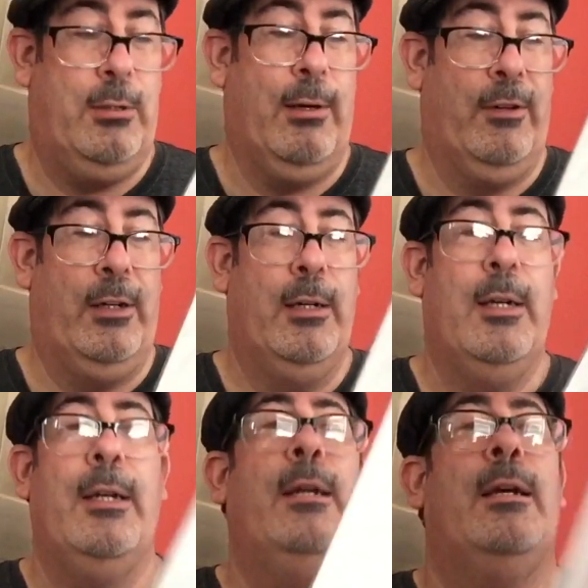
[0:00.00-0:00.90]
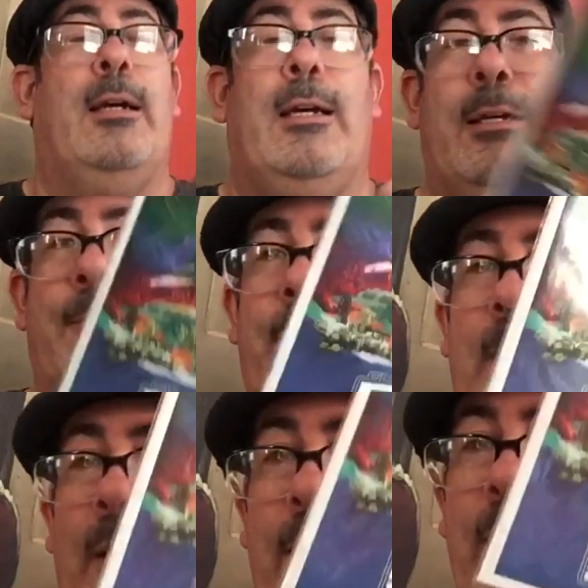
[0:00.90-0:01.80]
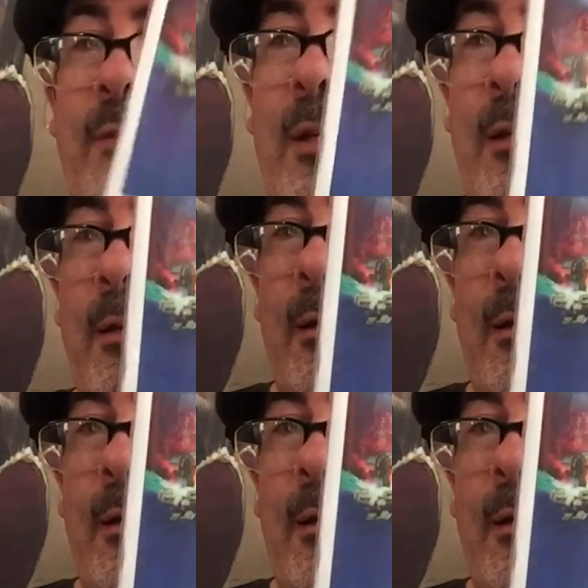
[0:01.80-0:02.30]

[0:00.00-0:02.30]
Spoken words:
cover. This